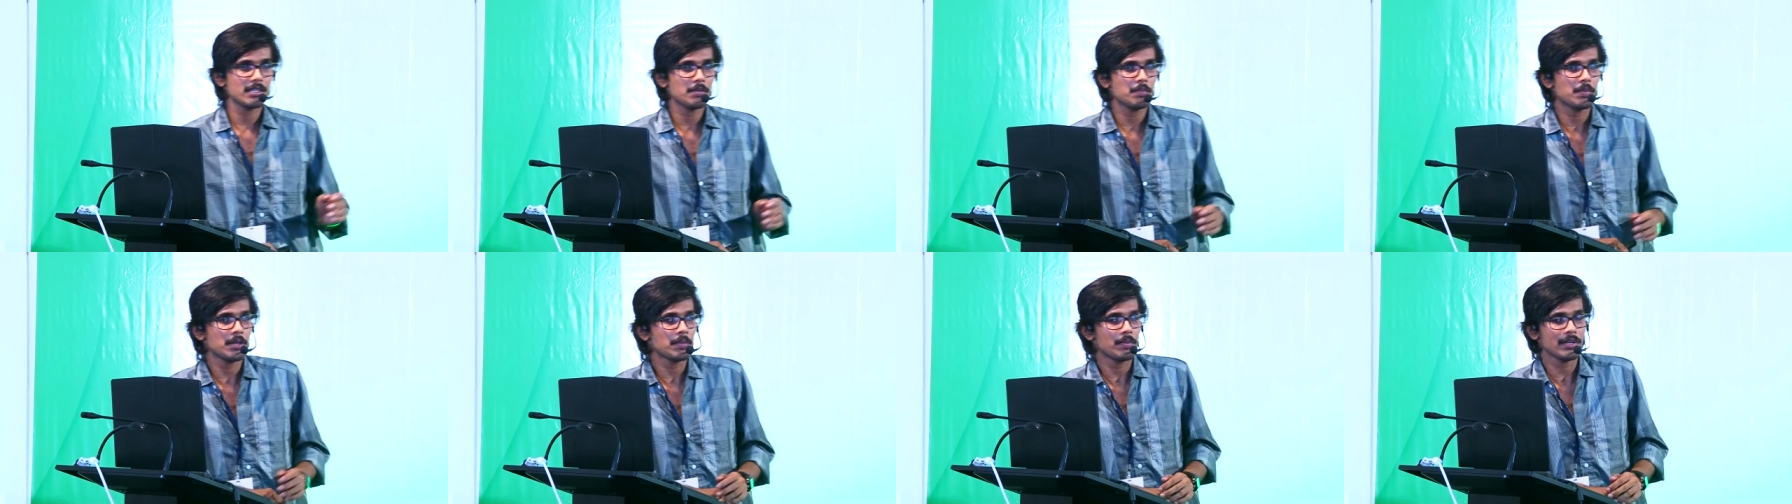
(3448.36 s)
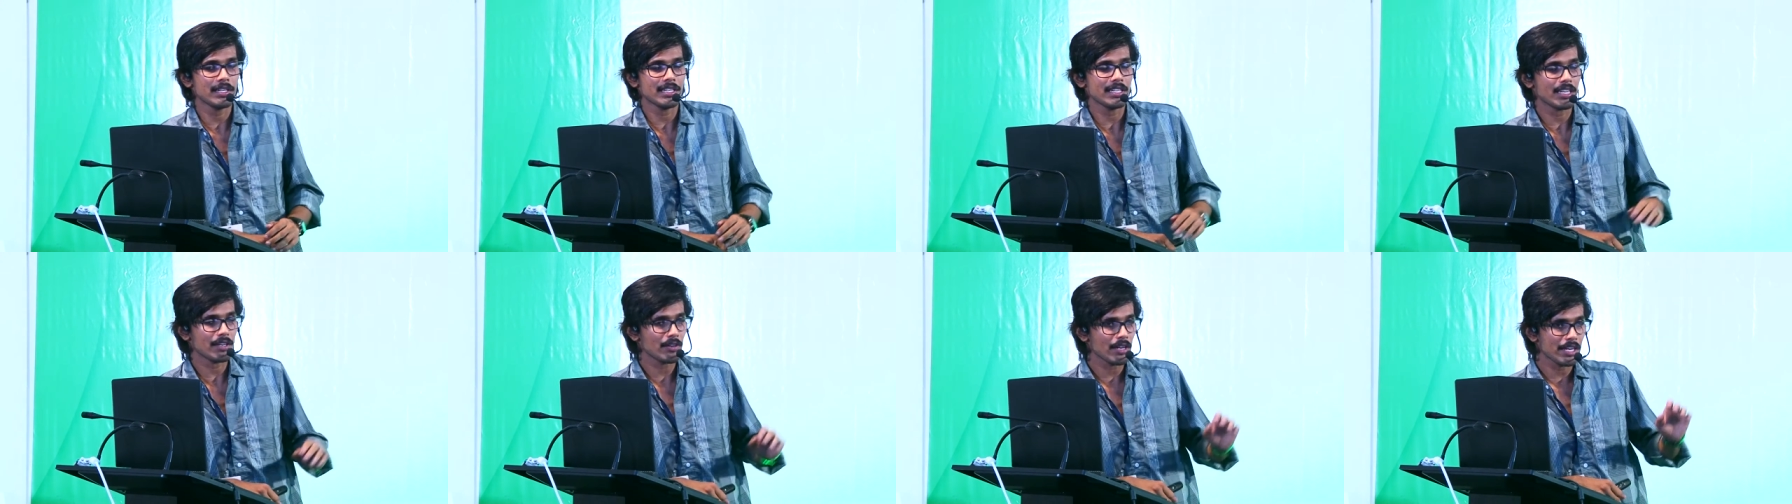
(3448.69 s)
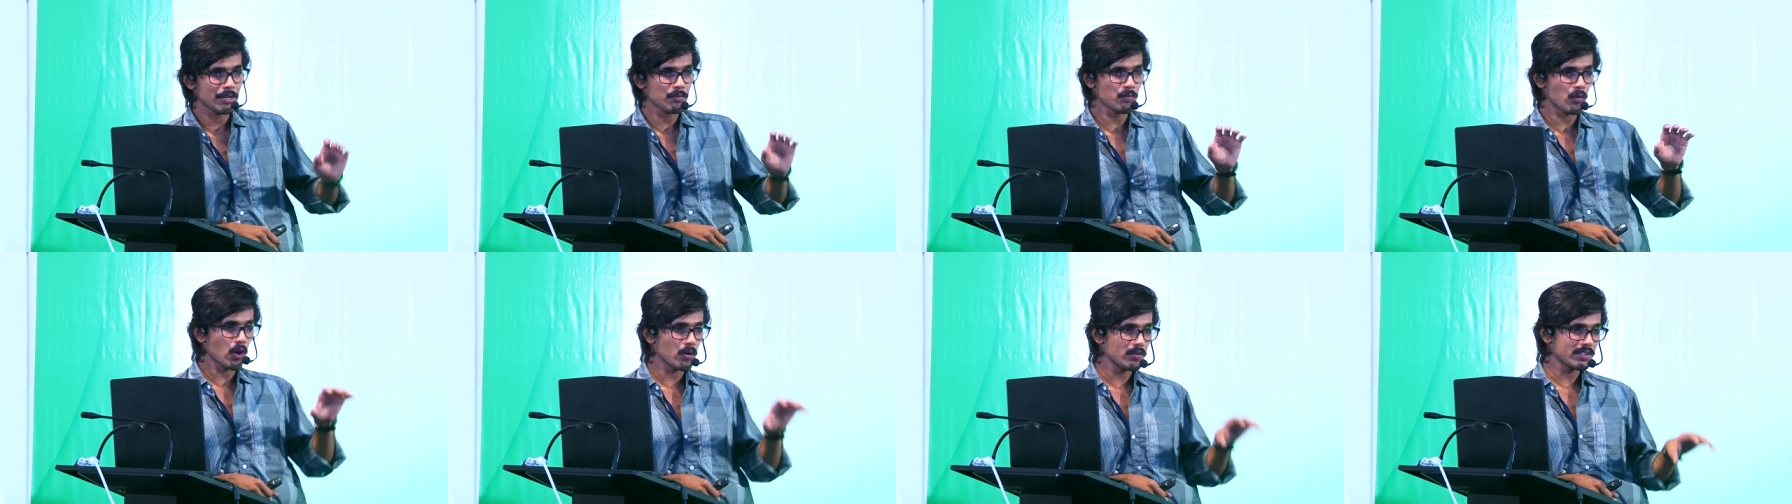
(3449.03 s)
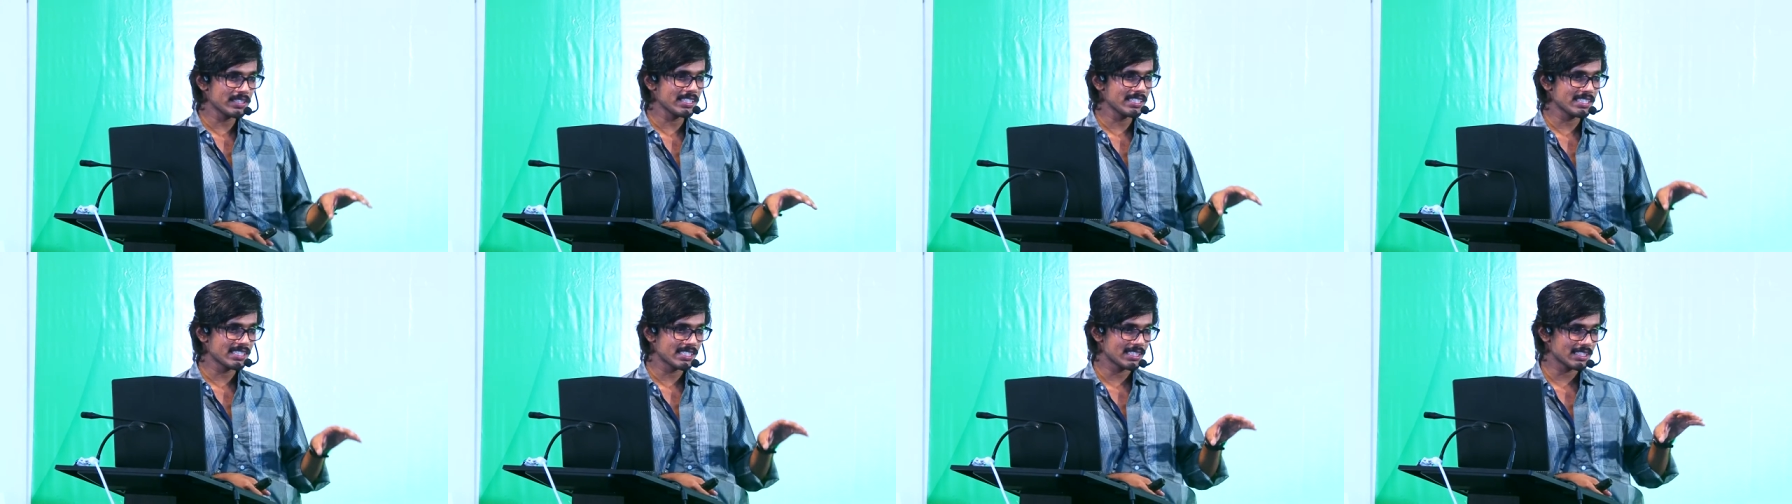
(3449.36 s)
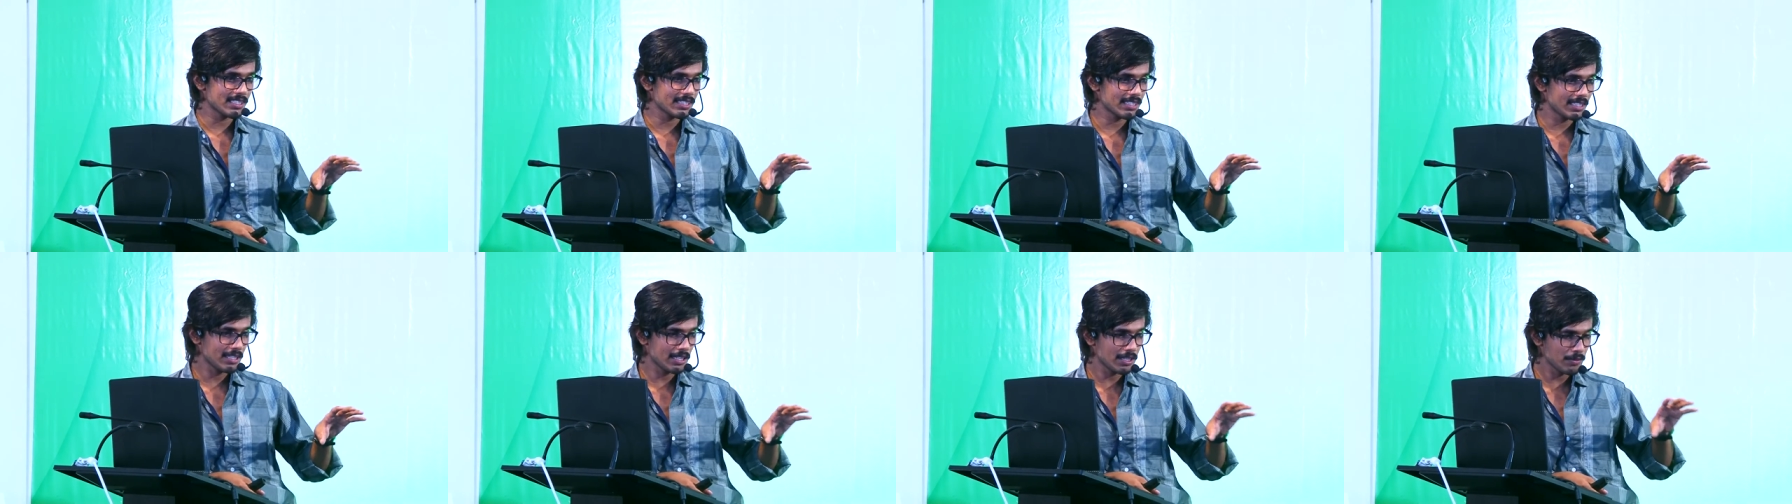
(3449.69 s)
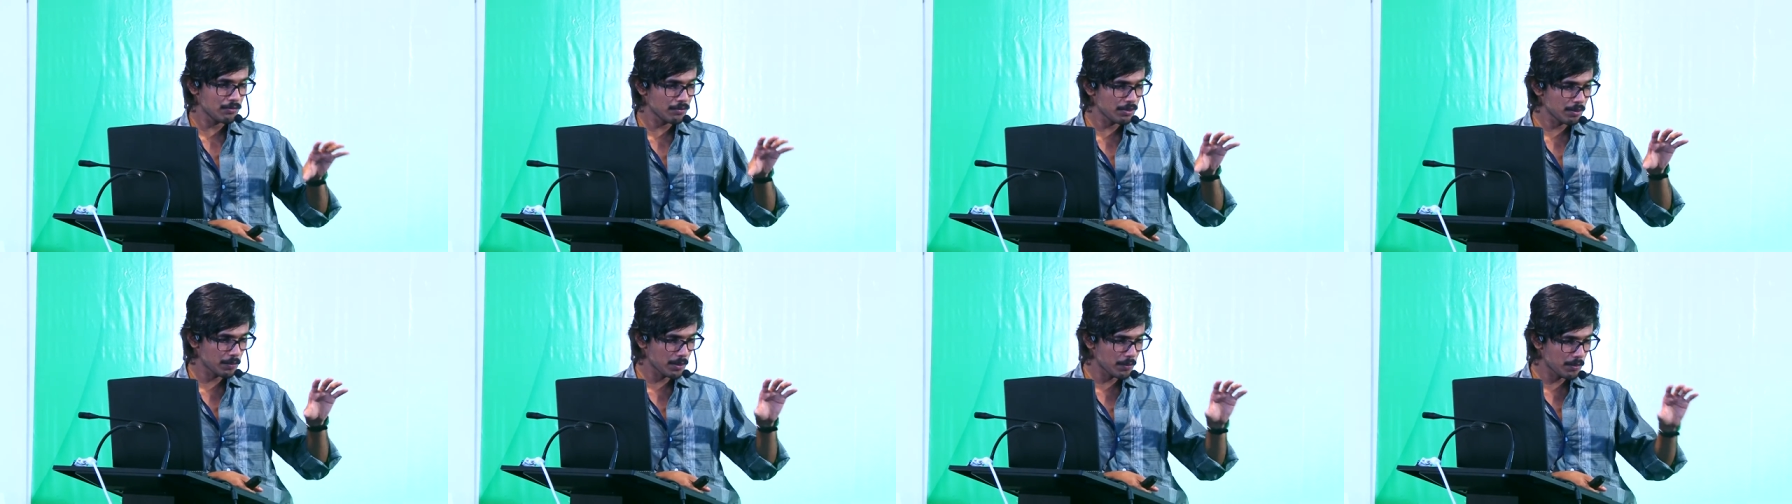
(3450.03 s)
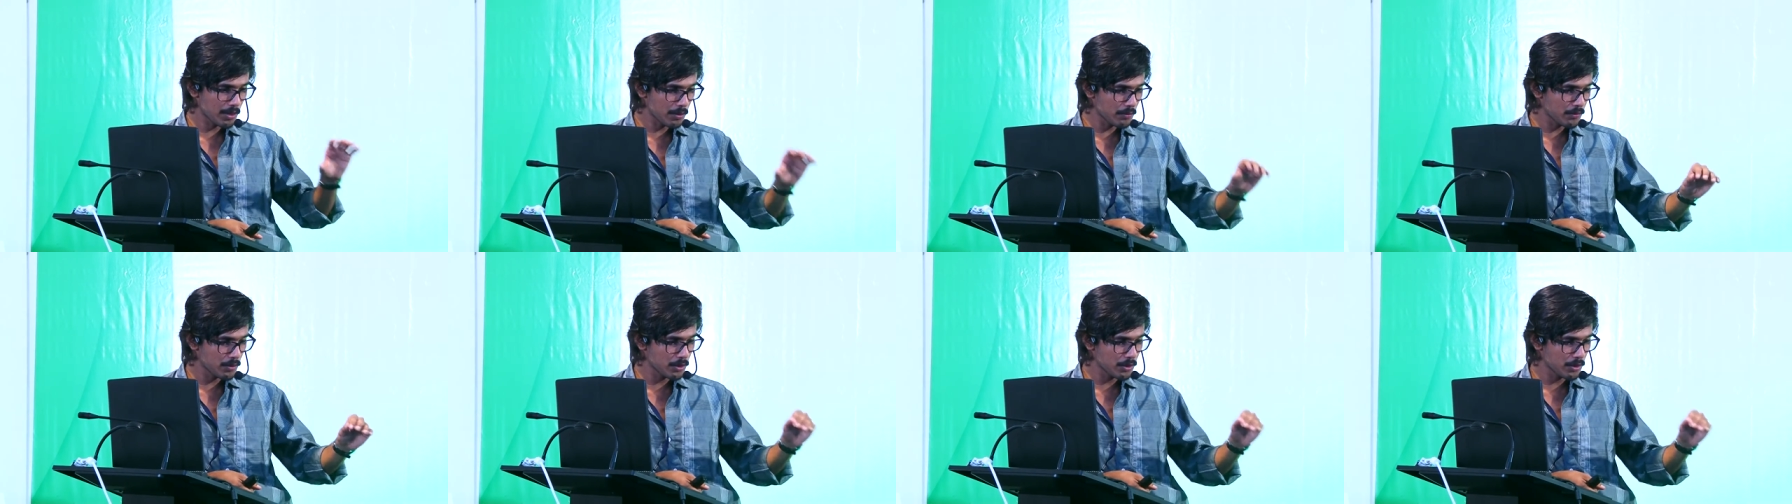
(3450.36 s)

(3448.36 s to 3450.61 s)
people involved this, people are